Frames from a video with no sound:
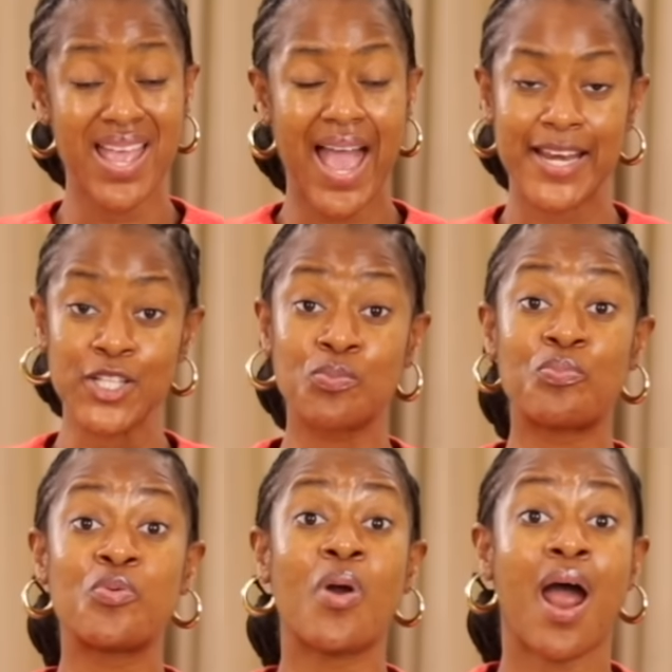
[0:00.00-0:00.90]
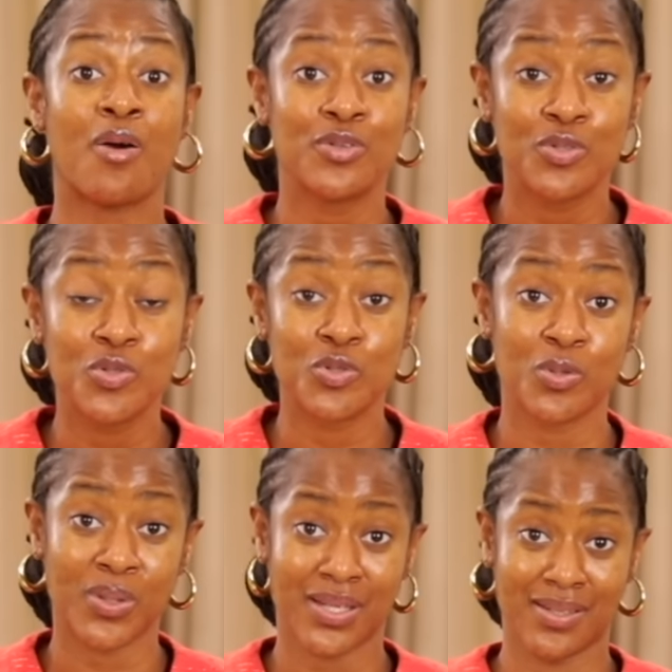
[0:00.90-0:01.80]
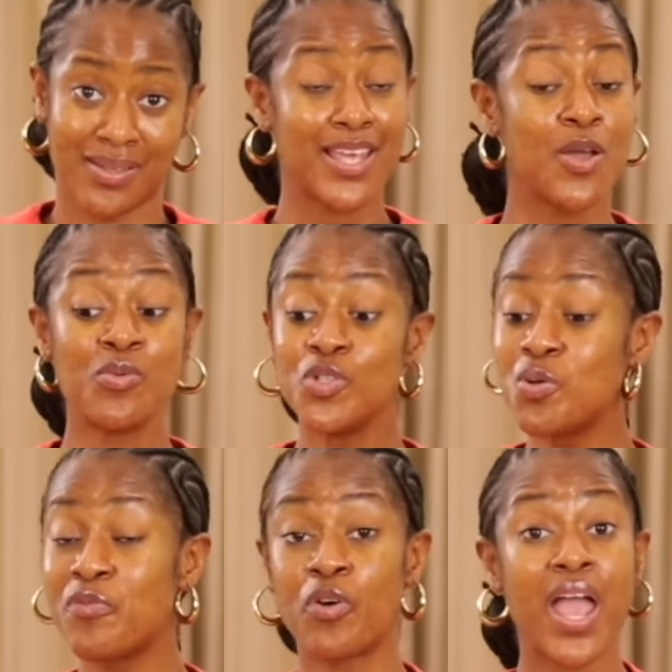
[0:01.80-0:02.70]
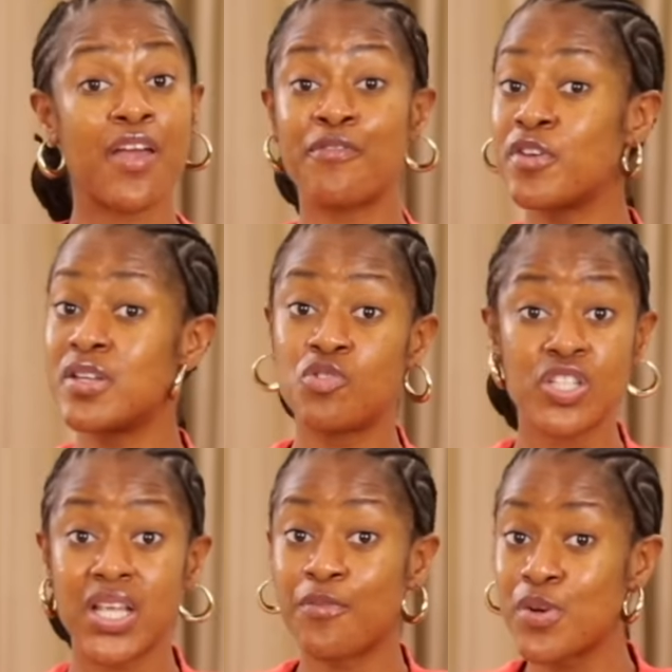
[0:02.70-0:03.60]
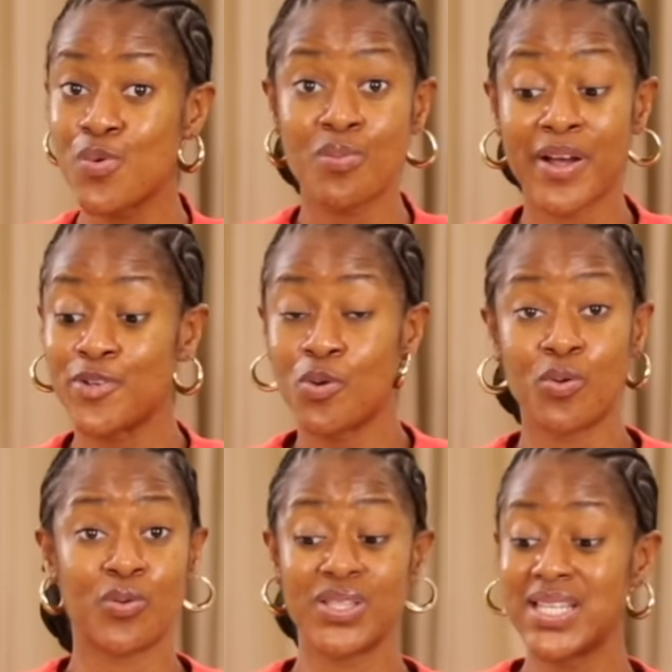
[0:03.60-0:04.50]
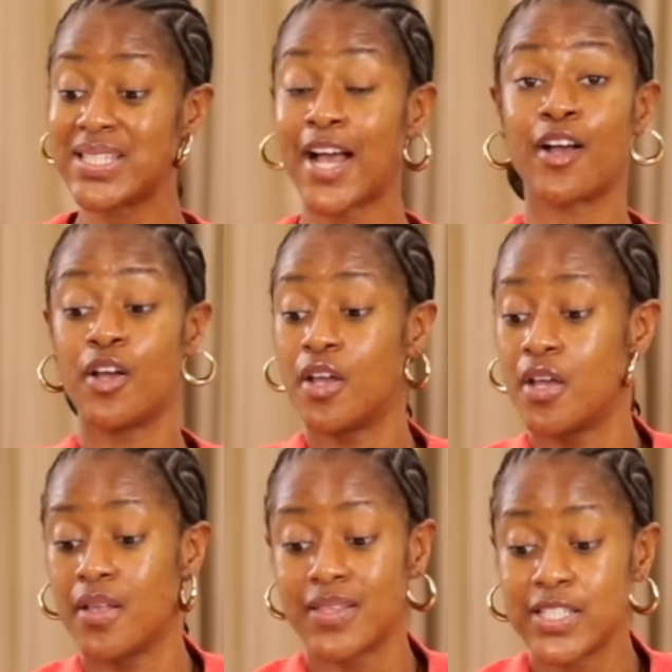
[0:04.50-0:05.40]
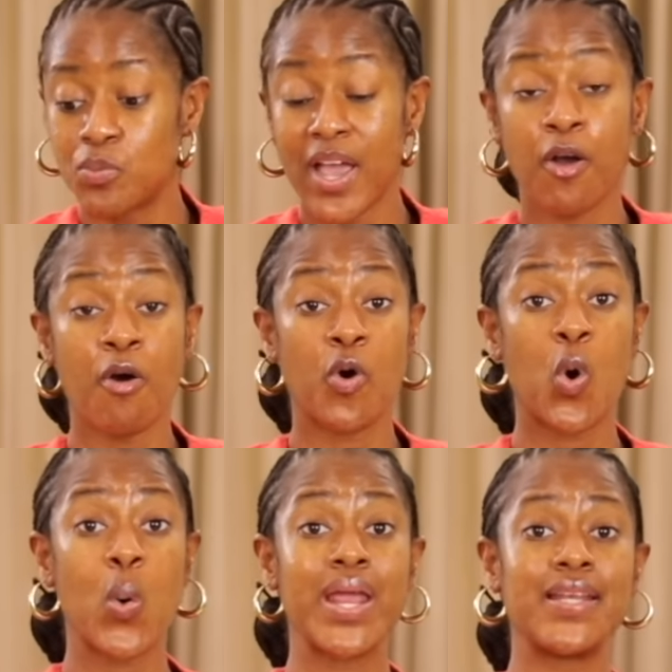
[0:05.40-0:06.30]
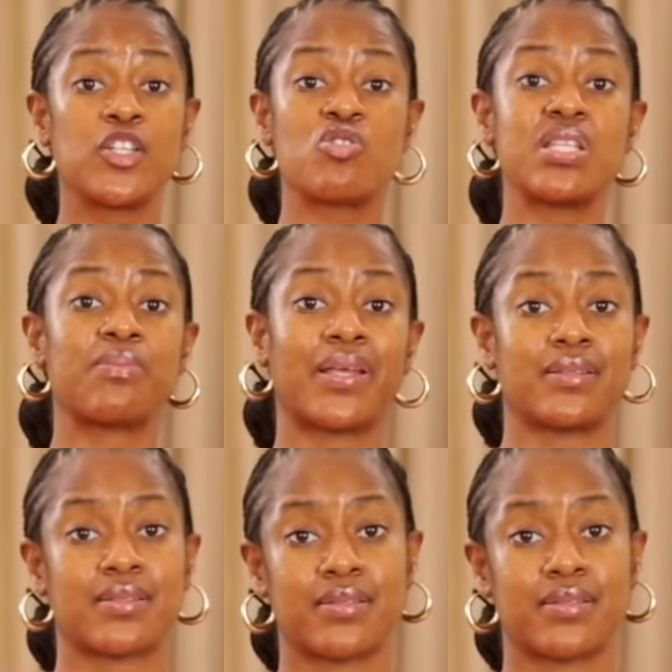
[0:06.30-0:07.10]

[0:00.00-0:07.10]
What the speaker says: and he's proud to do it. He won't do it for just every woman. No, this is what I call queen treatments.